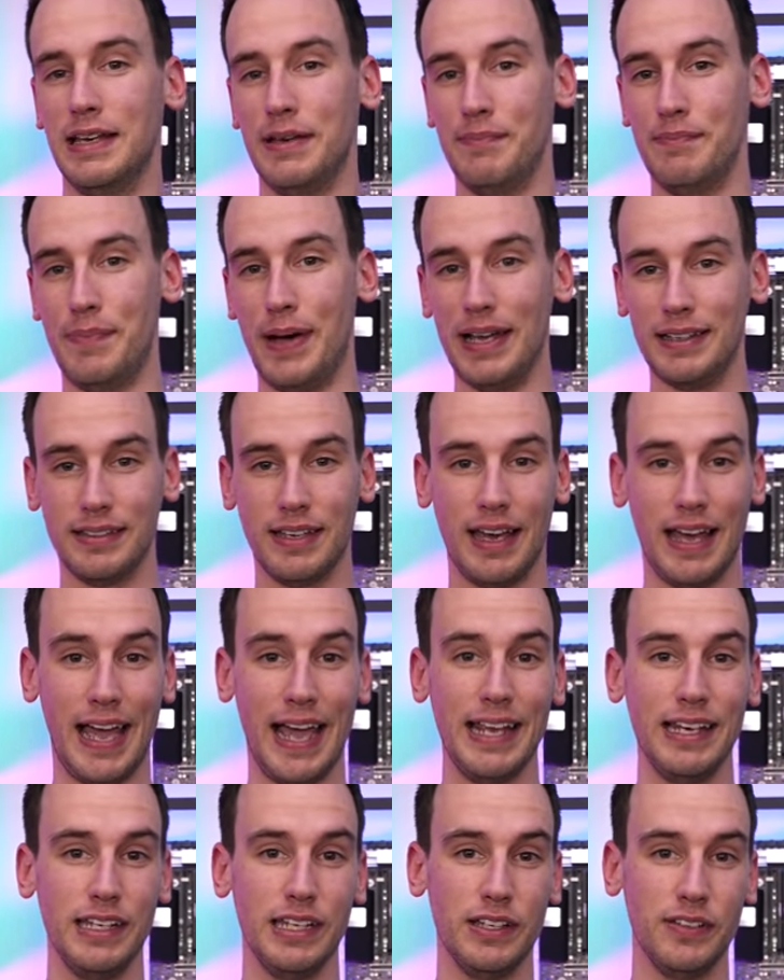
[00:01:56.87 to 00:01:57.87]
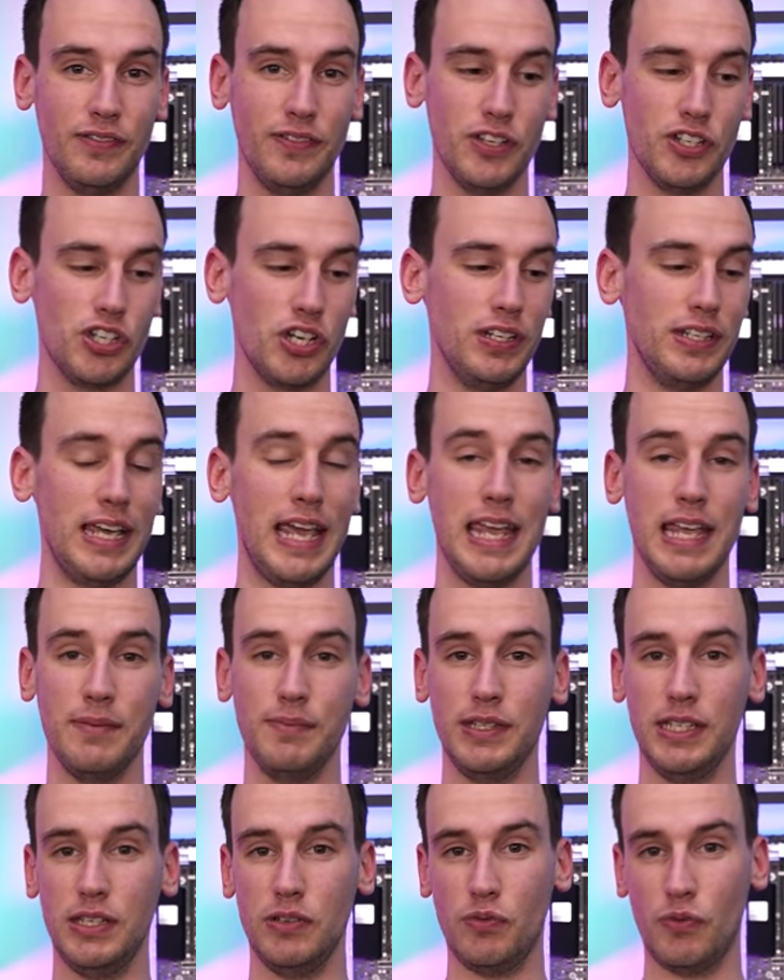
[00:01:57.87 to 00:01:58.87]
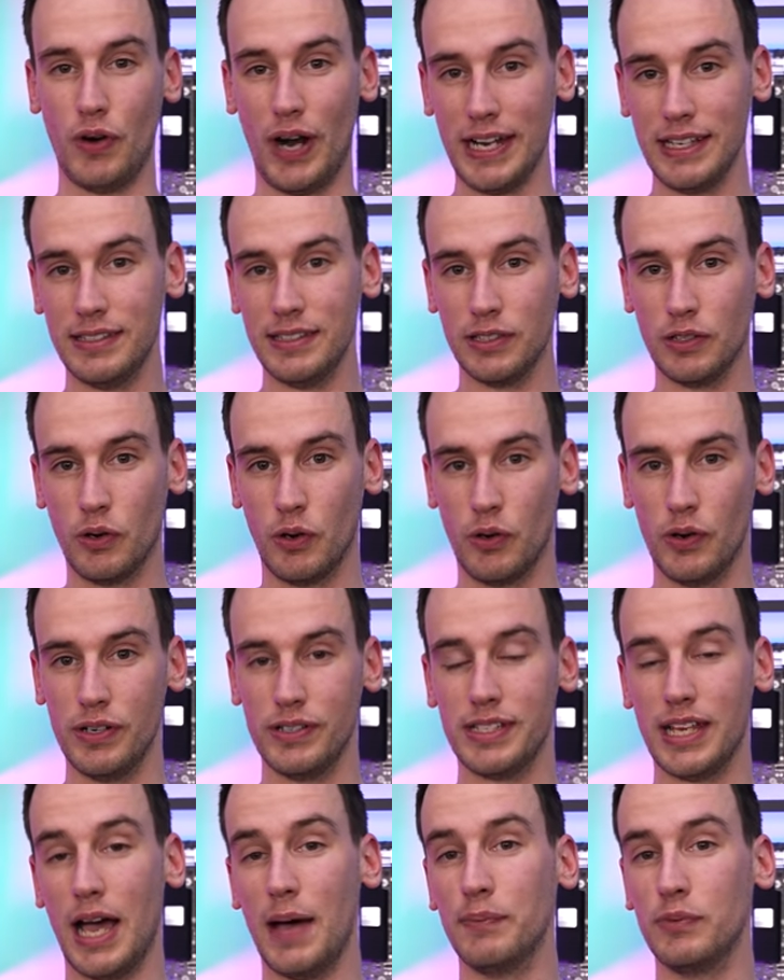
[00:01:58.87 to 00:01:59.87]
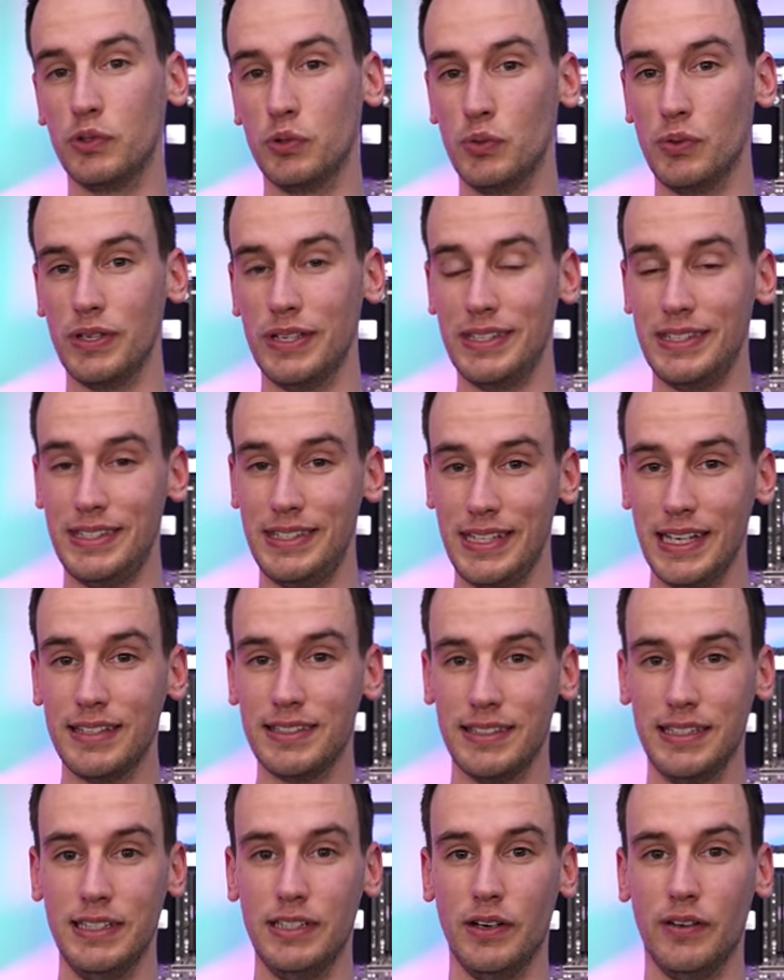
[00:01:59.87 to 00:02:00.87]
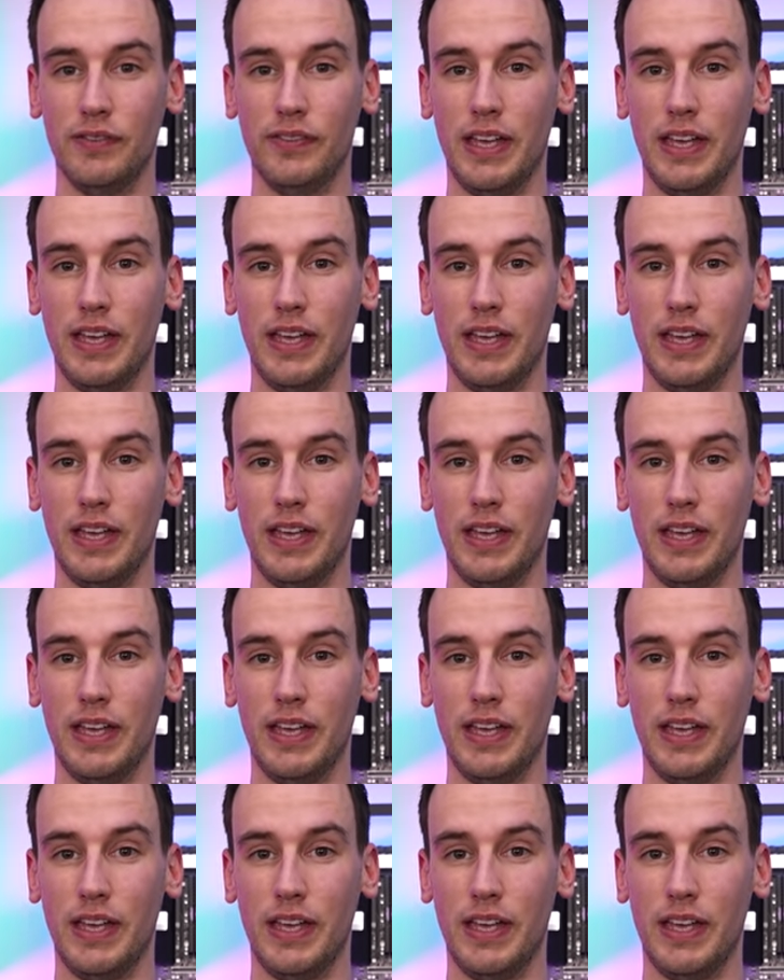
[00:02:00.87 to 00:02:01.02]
but highly efficient AMD Ryzen cores, up to 16 of